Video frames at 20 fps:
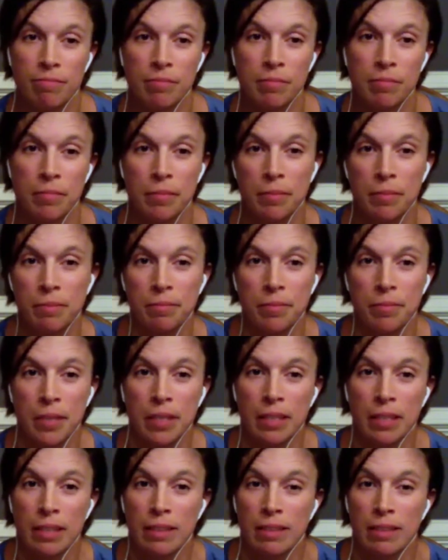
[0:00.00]

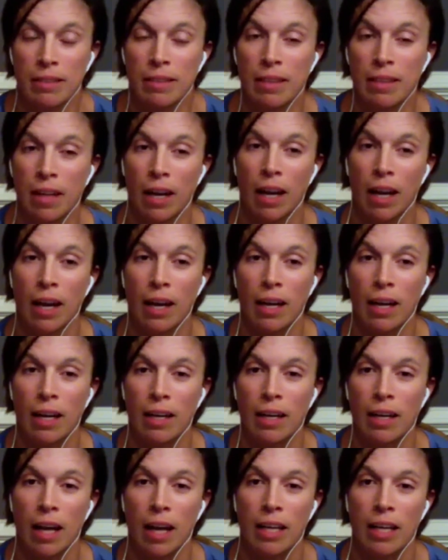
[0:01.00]
And
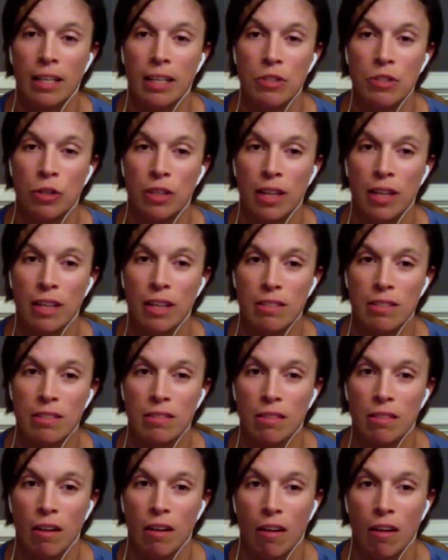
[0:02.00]
I took that
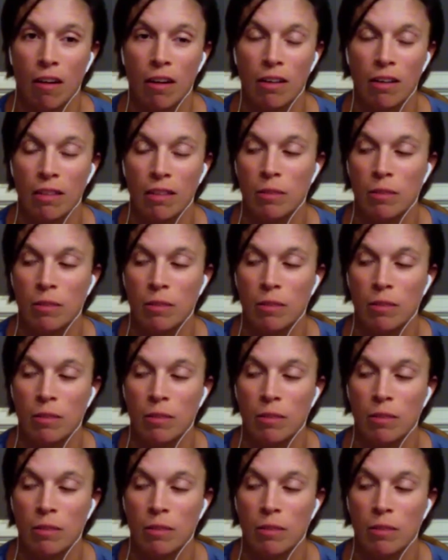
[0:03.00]
hard.